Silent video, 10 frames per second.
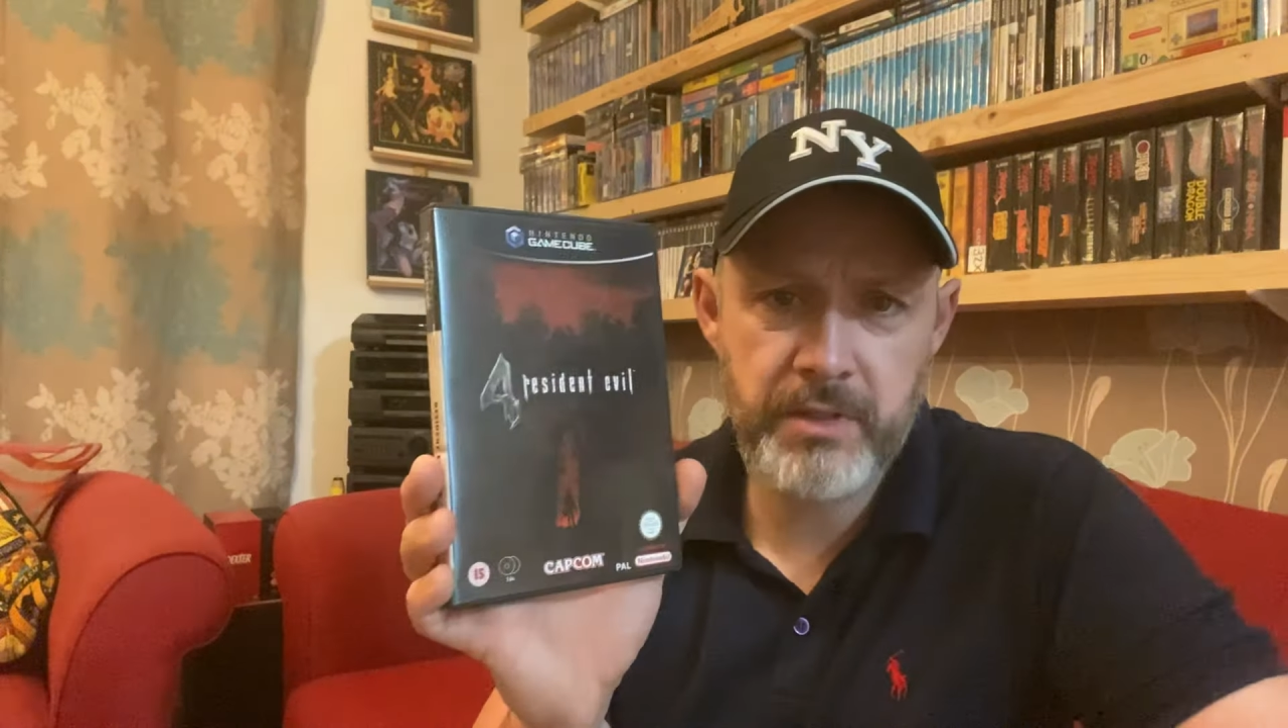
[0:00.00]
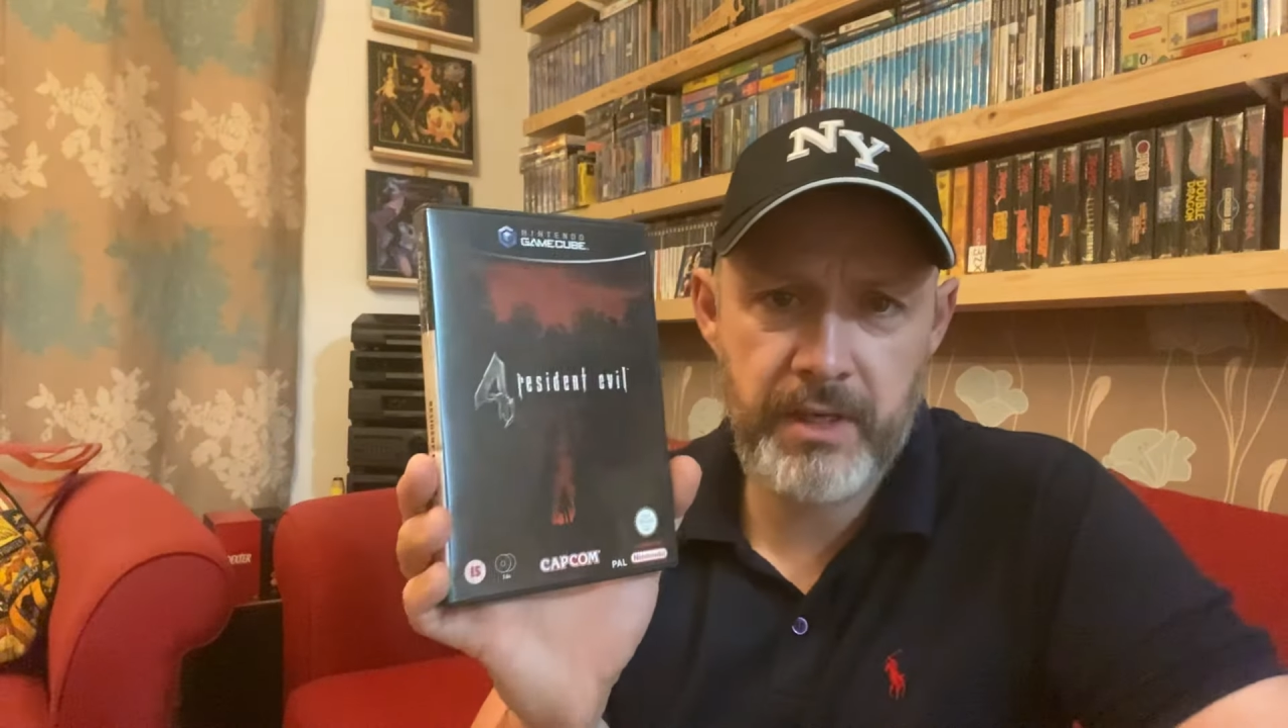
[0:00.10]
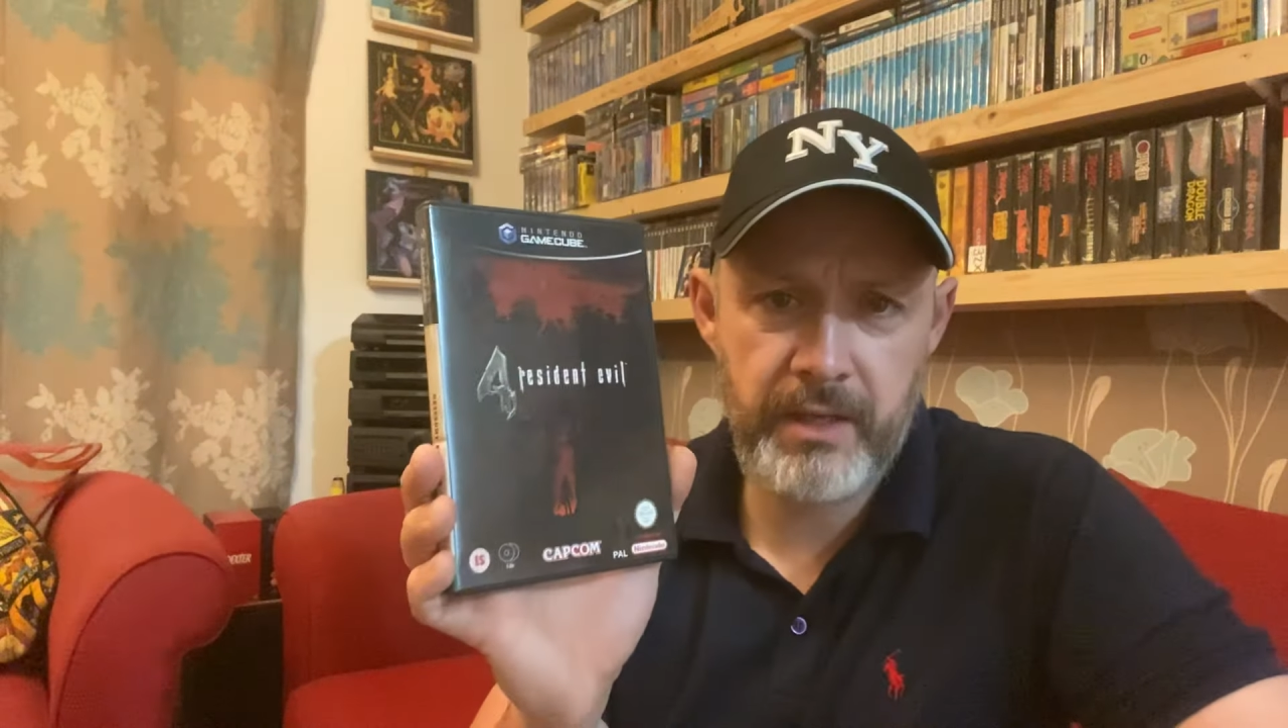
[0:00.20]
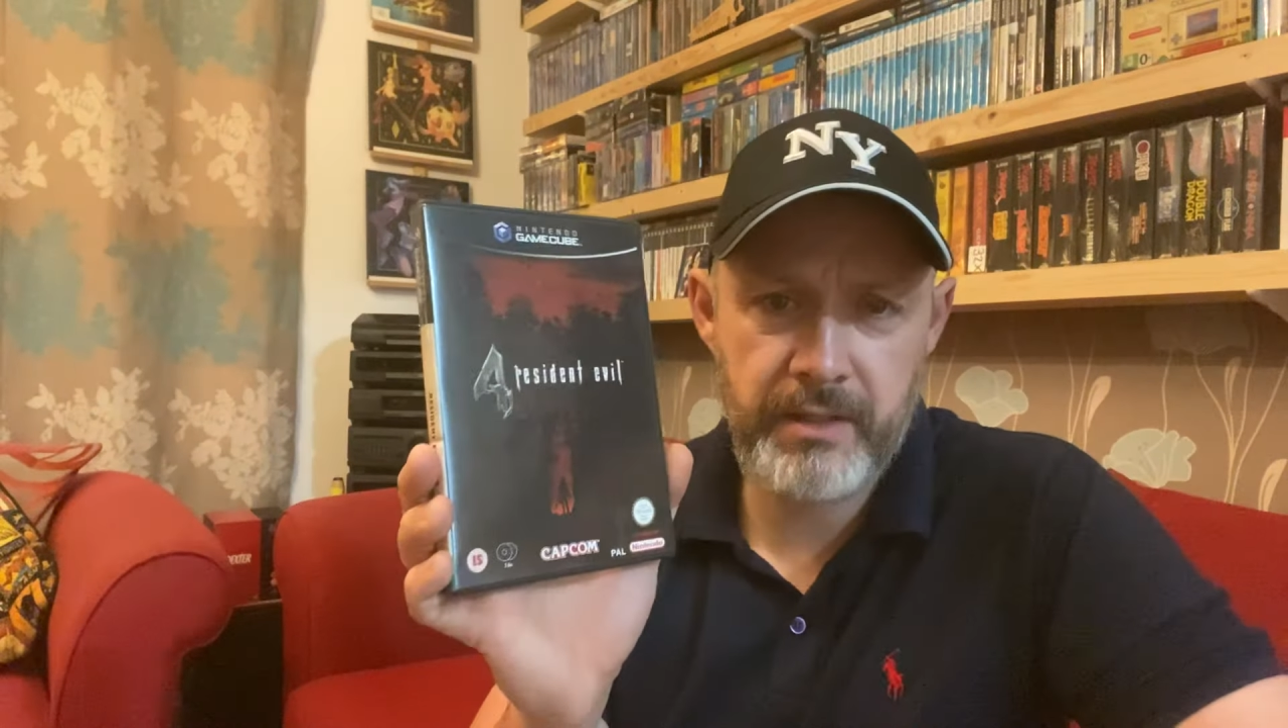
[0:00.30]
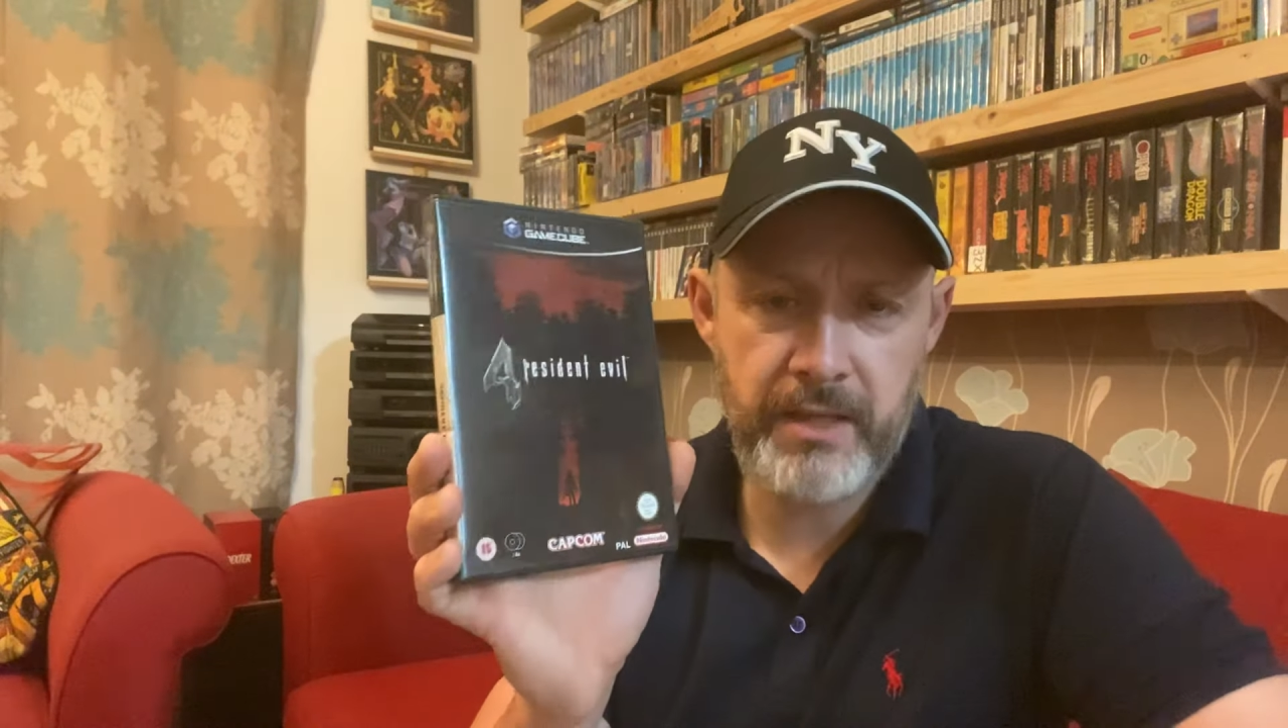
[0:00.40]

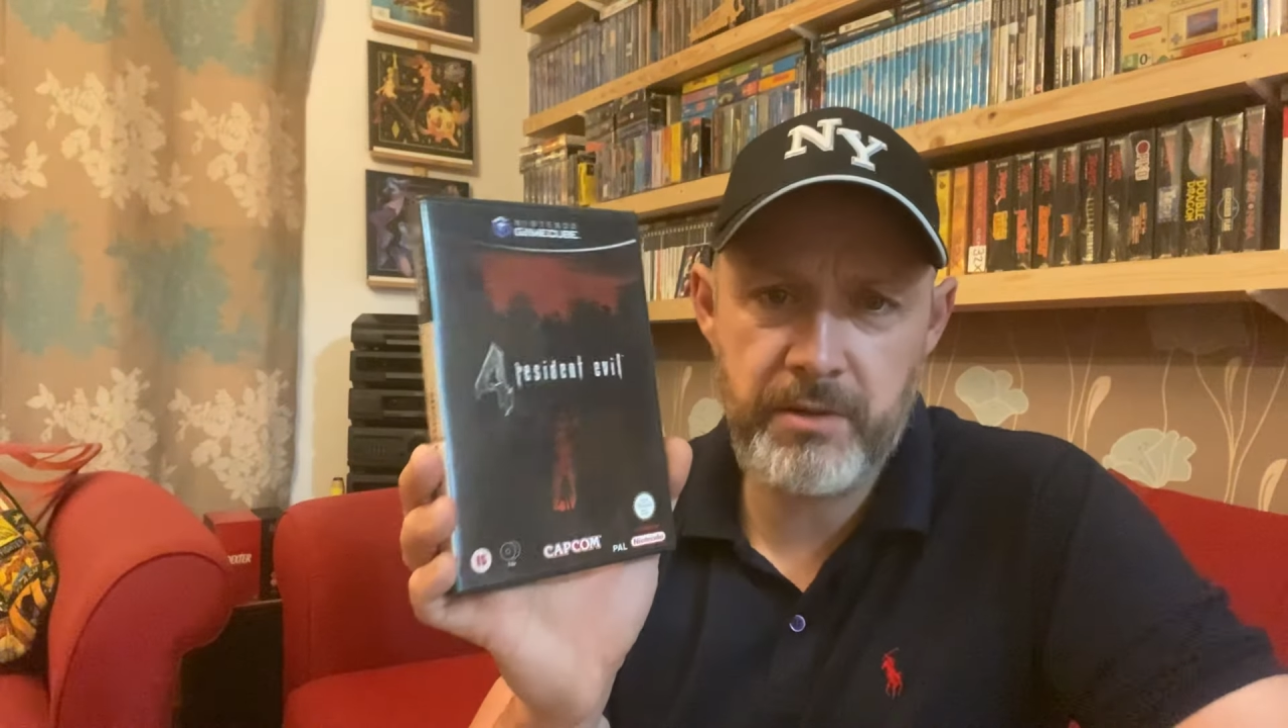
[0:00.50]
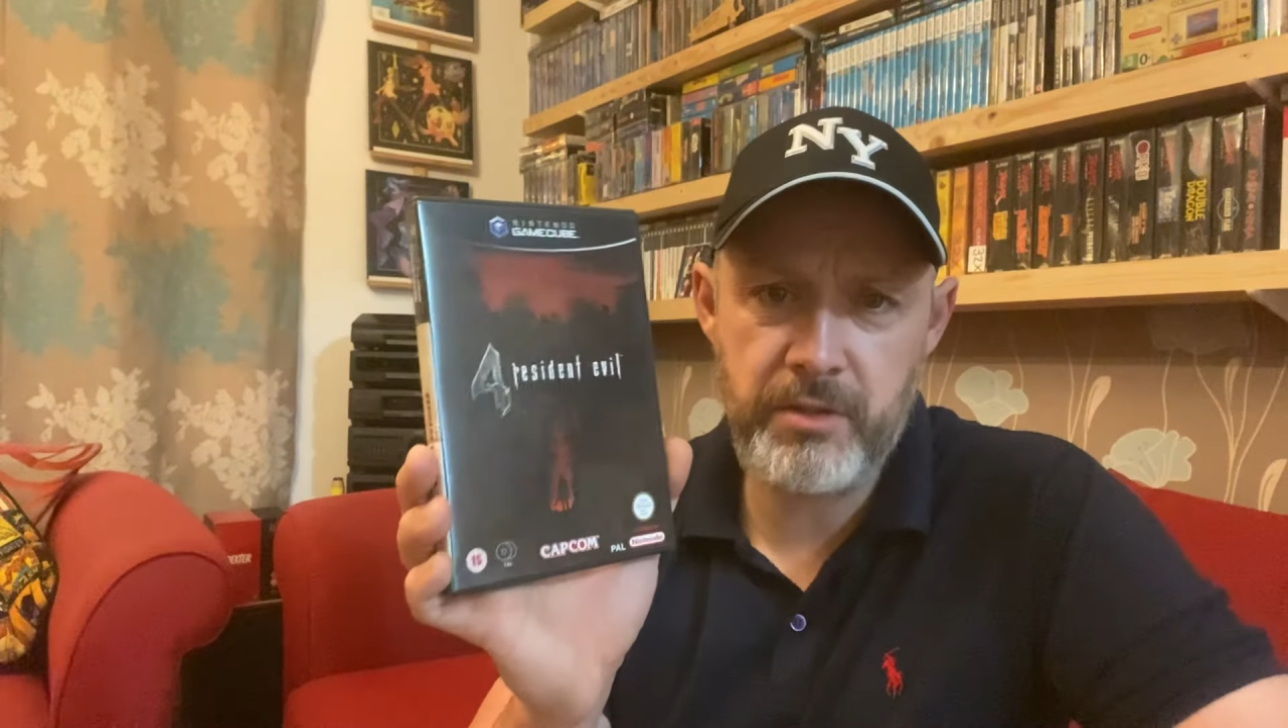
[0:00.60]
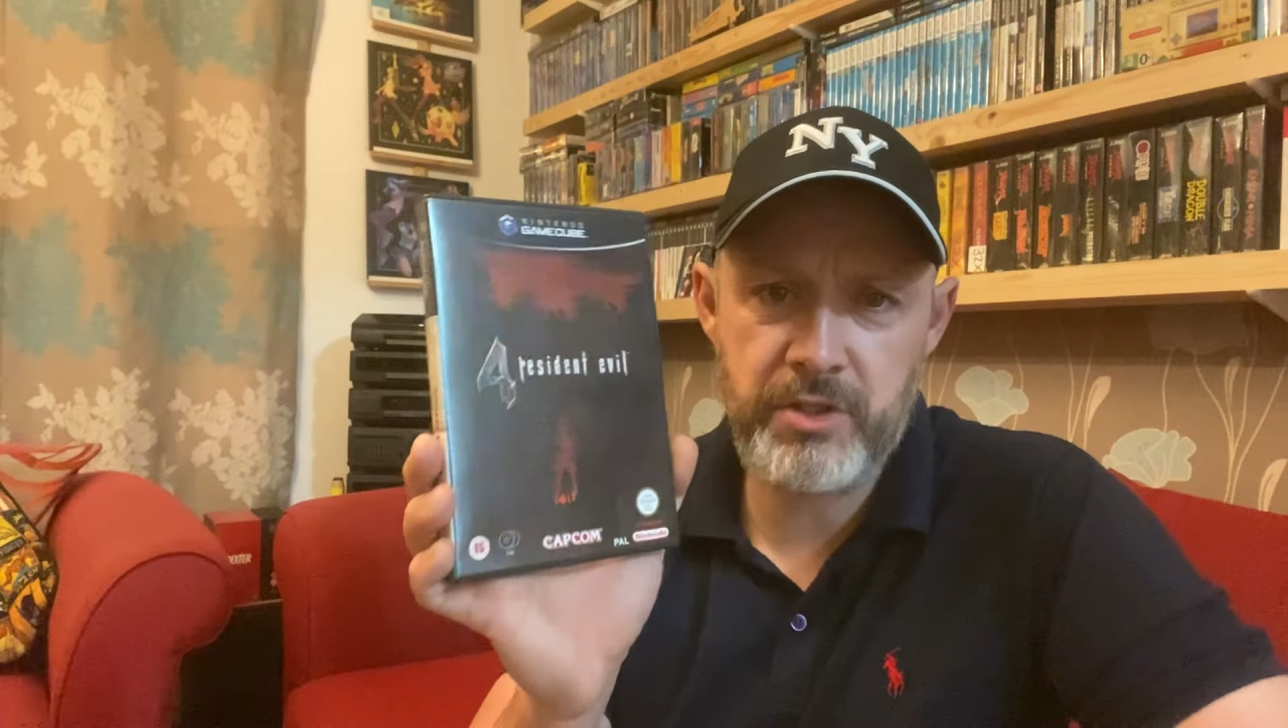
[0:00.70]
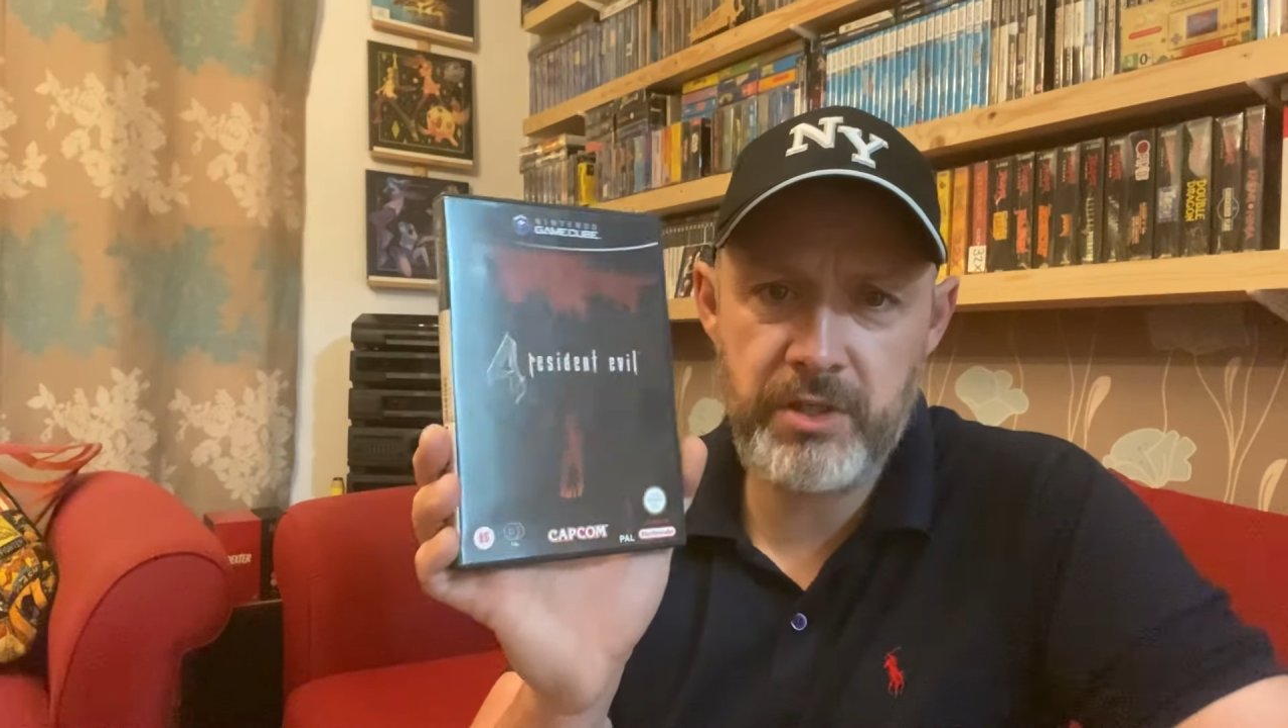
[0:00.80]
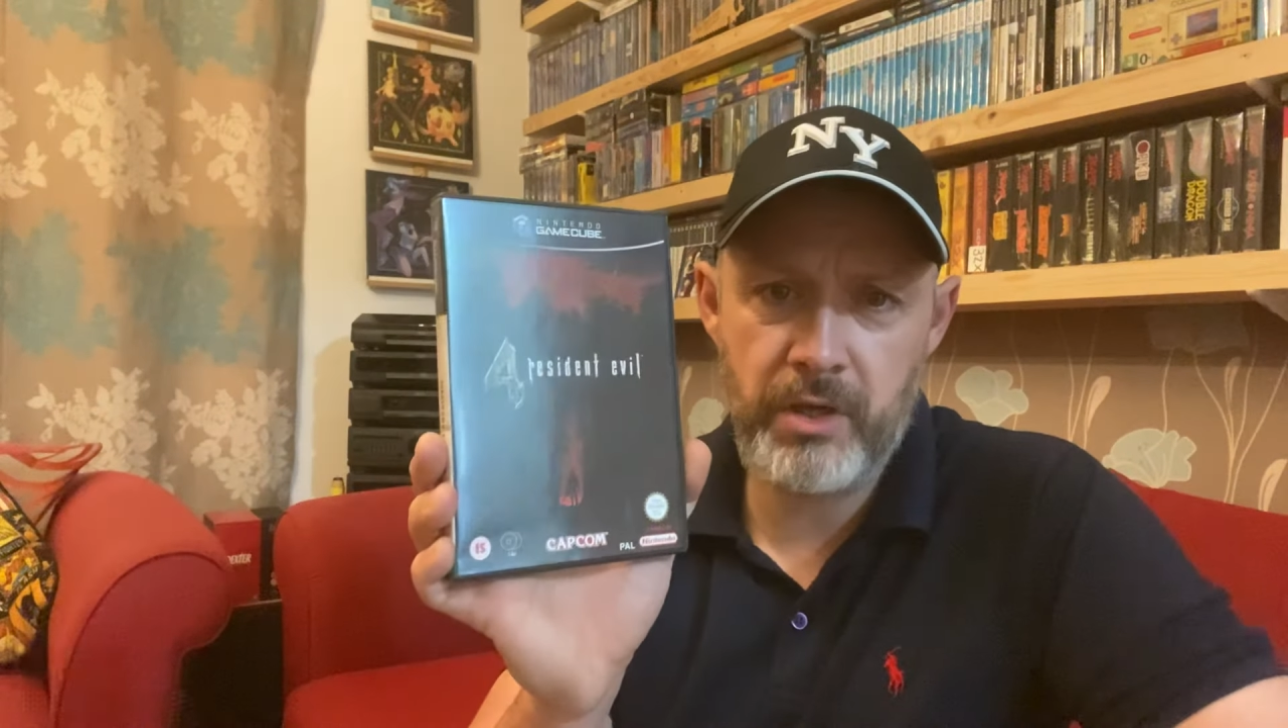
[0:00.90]
GameCube still